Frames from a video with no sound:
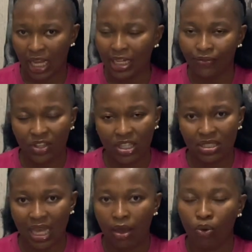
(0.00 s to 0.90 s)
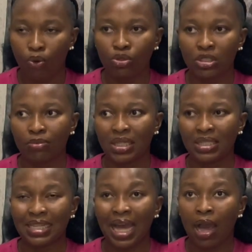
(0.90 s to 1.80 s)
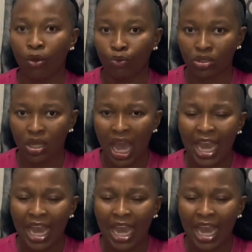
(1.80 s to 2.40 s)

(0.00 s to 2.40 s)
And if things are holding me down,